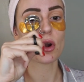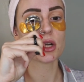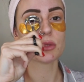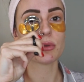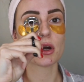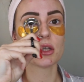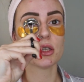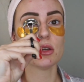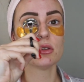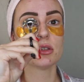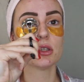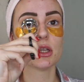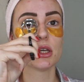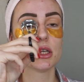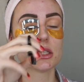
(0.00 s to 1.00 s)
worried about
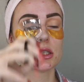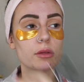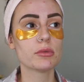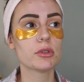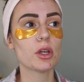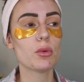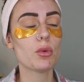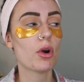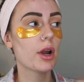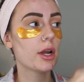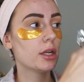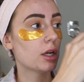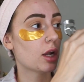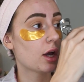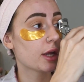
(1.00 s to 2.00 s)
using these. I'm so
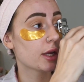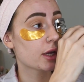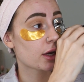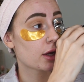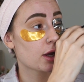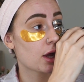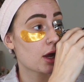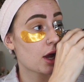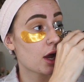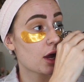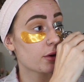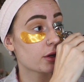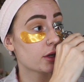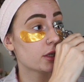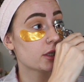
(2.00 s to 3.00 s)
worried, like,
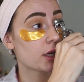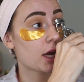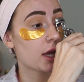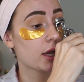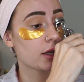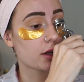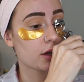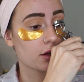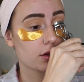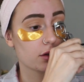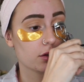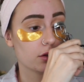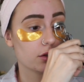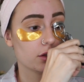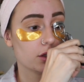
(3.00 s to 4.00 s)
I'm going to take
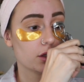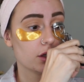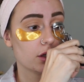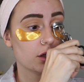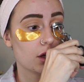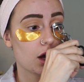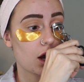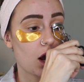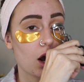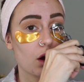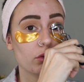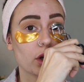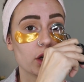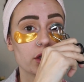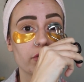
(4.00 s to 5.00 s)
a
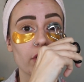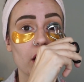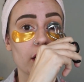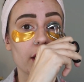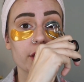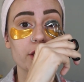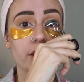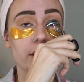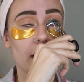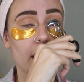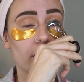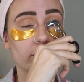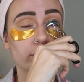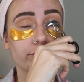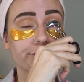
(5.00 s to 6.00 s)
whole load of eyelashes
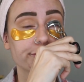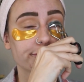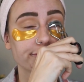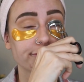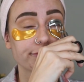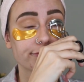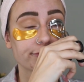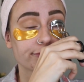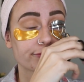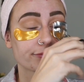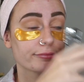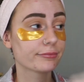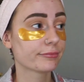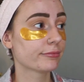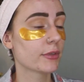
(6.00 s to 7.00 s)
out.
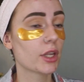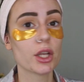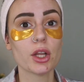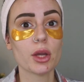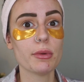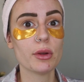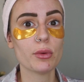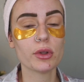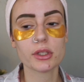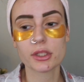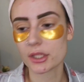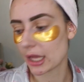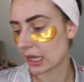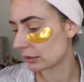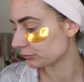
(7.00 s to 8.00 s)
Nobody
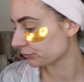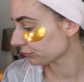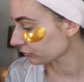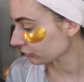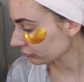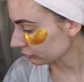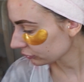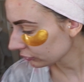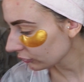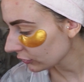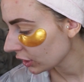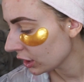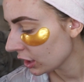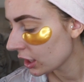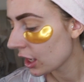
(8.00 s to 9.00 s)
wants that.
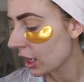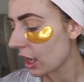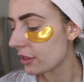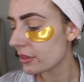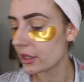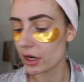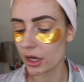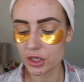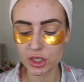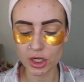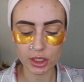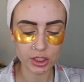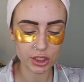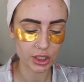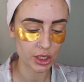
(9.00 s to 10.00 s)
And then I
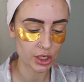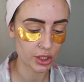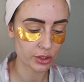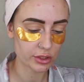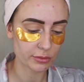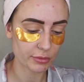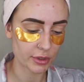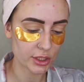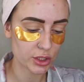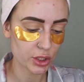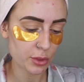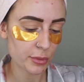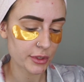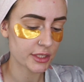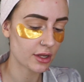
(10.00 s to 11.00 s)
just use my
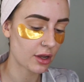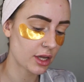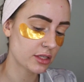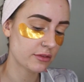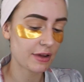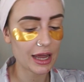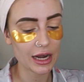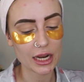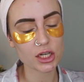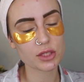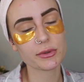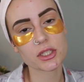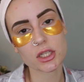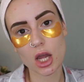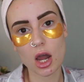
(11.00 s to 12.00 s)
supersized fat
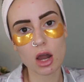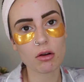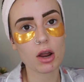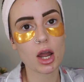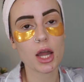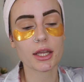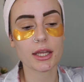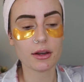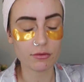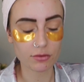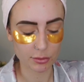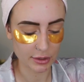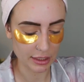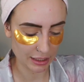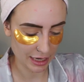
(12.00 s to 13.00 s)
lash mascara, again
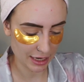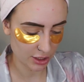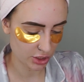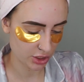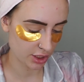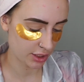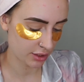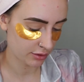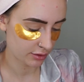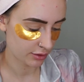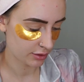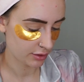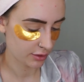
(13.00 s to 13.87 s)
from Collection.